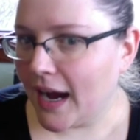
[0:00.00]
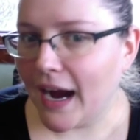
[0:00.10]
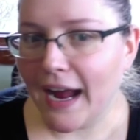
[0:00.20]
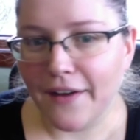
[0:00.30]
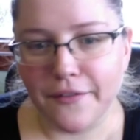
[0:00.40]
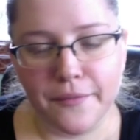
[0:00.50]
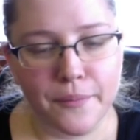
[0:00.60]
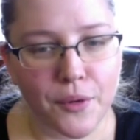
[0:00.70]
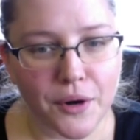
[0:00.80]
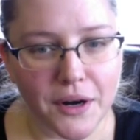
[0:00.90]
have
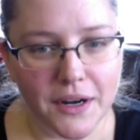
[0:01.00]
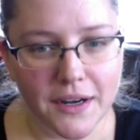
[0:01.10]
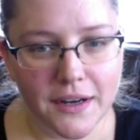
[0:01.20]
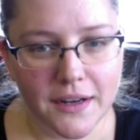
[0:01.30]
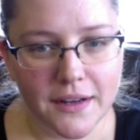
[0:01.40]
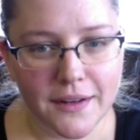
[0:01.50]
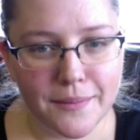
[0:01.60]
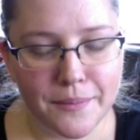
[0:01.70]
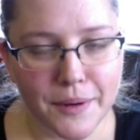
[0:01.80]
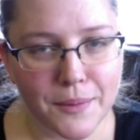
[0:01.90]
more,
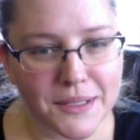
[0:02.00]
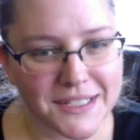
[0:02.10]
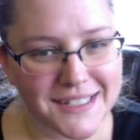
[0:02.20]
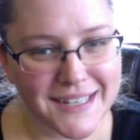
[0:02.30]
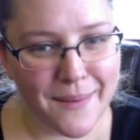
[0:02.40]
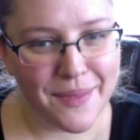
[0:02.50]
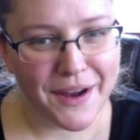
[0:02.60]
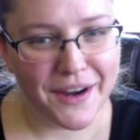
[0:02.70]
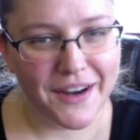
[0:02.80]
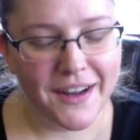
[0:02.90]
but we'll just stop
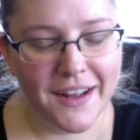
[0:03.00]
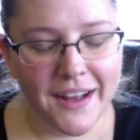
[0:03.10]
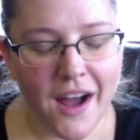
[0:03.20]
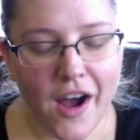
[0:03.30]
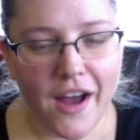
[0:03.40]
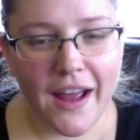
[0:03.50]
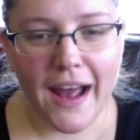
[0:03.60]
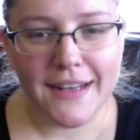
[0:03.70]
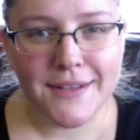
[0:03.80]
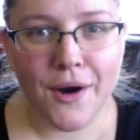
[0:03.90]
there.
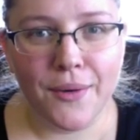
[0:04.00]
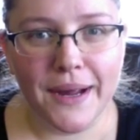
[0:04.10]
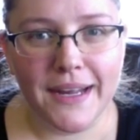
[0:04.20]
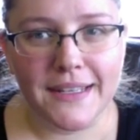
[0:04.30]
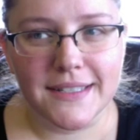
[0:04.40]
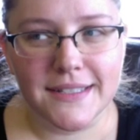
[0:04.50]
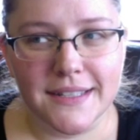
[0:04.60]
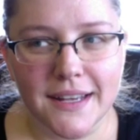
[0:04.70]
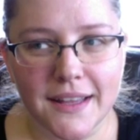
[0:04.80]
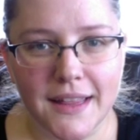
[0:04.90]
As
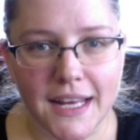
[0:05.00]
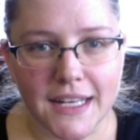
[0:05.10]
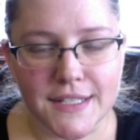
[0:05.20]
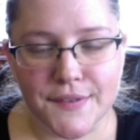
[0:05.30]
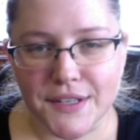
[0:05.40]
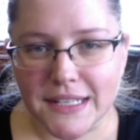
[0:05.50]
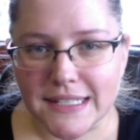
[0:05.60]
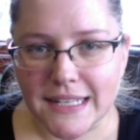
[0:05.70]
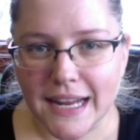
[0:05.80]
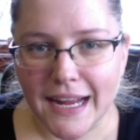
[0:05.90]
always, thanks for
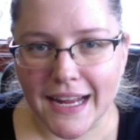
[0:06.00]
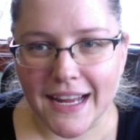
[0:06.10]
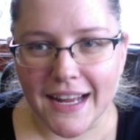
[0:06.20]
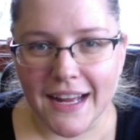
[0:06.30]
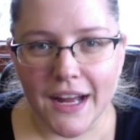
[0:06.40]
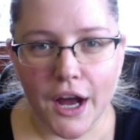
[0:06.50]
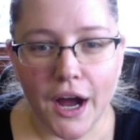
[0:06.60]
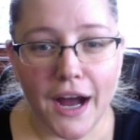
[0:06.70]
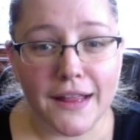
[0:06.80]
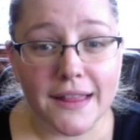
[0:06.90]
listening.
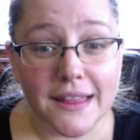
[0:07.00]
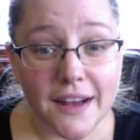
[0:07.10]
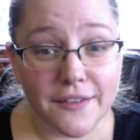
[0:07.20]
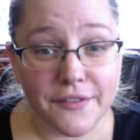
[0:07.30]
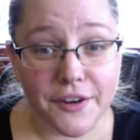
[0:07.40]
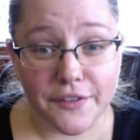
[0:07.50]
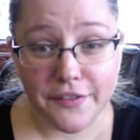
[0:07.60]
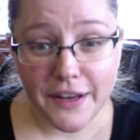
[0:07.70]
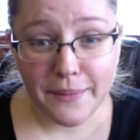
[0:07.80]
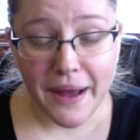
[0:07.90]
I love your
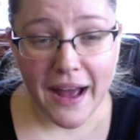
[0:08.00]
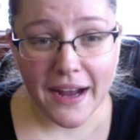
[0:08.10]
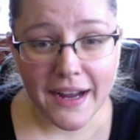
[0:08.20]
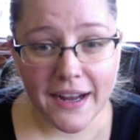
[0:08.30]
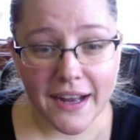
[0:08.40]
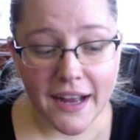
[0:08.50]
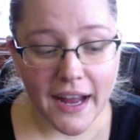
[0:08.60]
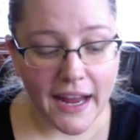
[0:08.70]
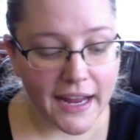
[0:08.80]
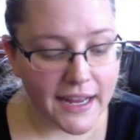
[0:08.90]
feedback,
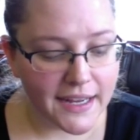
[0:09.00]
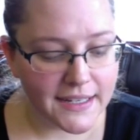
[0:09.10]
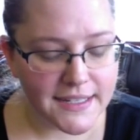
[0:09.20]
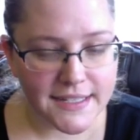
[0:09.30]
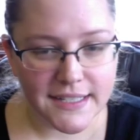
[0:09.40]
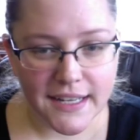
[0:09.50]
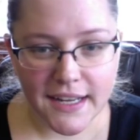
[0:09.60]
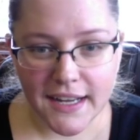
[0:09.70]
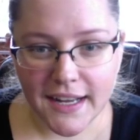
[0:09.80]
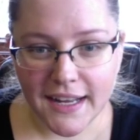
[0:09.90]
and
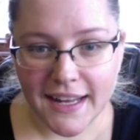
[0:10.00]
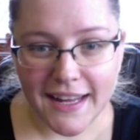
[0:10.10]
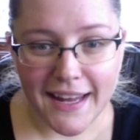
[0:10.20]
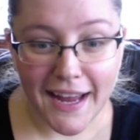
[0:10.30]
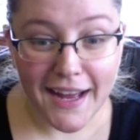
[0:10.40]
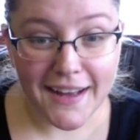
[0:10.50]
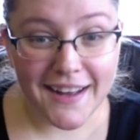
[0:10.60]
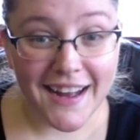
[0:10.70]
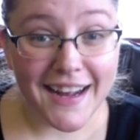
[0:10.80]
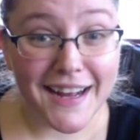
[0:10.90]
yeah,
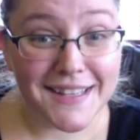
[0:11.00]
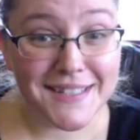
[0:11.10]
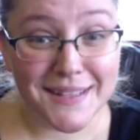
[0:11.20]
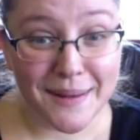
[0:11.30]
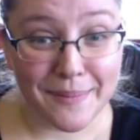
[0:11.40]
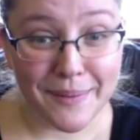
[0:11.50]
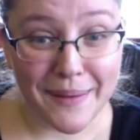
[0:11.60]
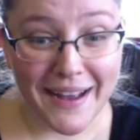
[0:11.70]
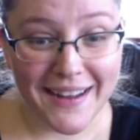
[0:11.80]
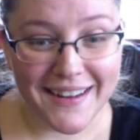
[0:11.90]
I guess
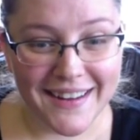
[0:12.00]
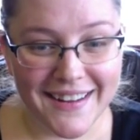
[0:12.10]
bye-bye.